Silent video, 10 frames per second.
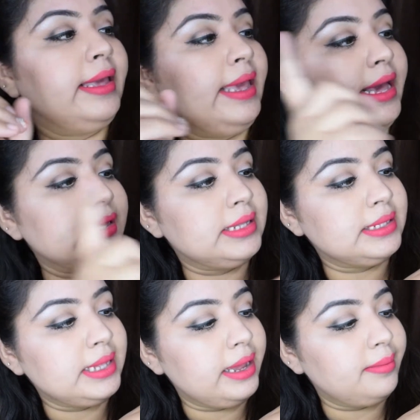Yes, this
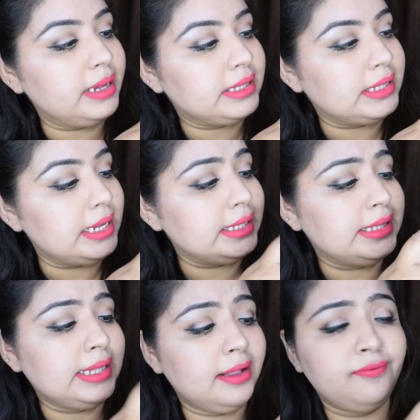time it says
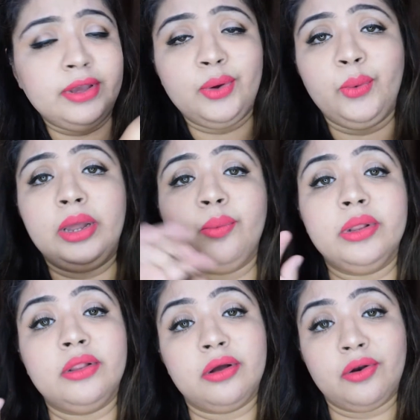selfie queen
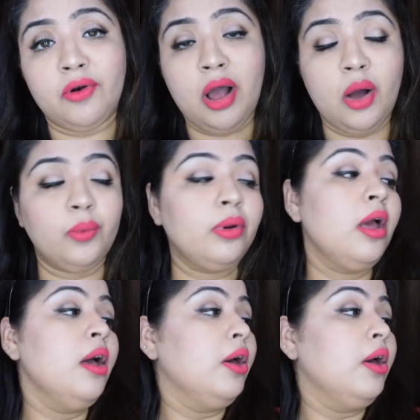with the crown.